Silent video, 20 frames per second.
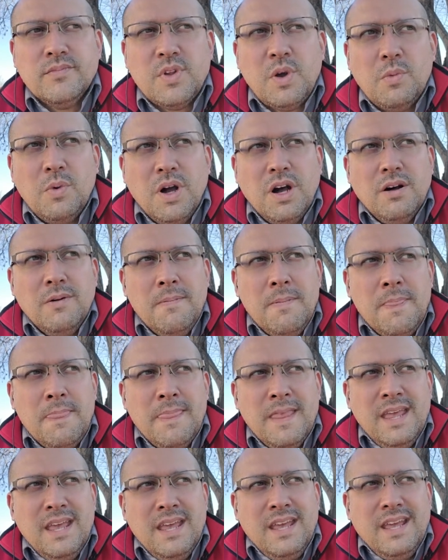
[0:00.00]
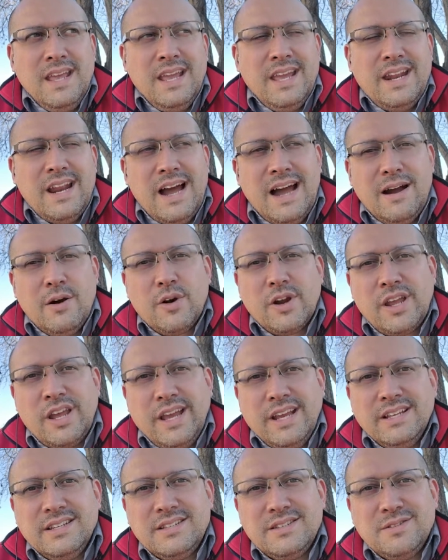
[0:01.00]
Well, in our
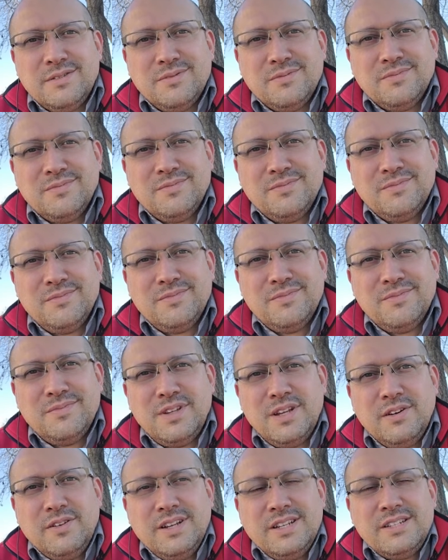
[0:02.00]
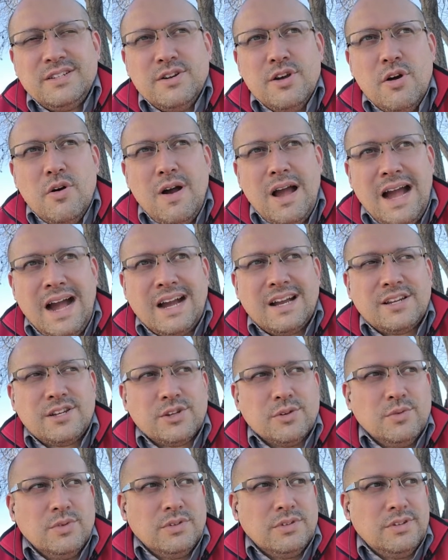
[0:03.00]
case, there is no
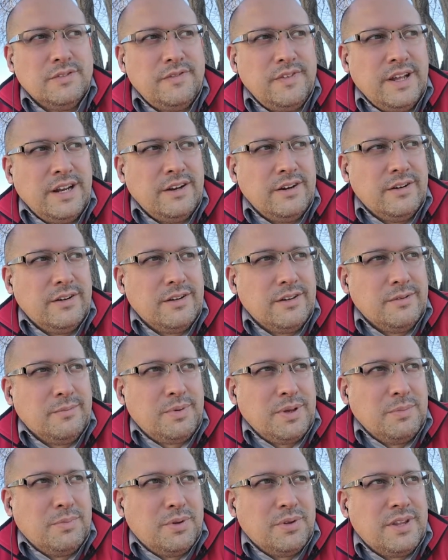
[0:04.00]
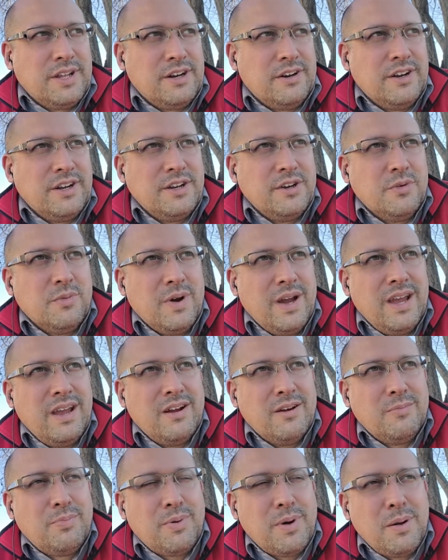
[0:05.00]
actual defender. The people that are in your way
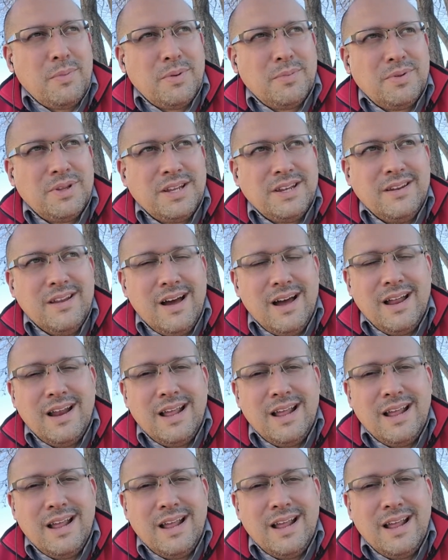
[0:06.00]
are probably not